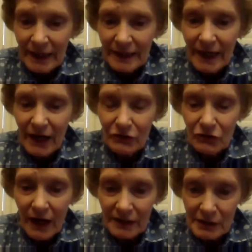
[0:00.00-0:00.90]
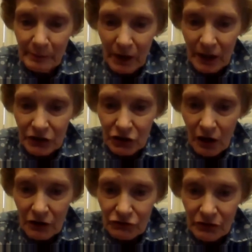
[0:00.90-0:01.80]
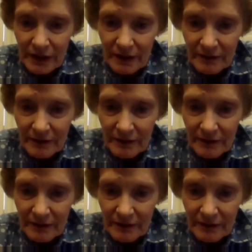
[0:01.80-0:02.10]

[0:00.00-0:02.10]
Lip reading: Now, you got a sponge, Audrey?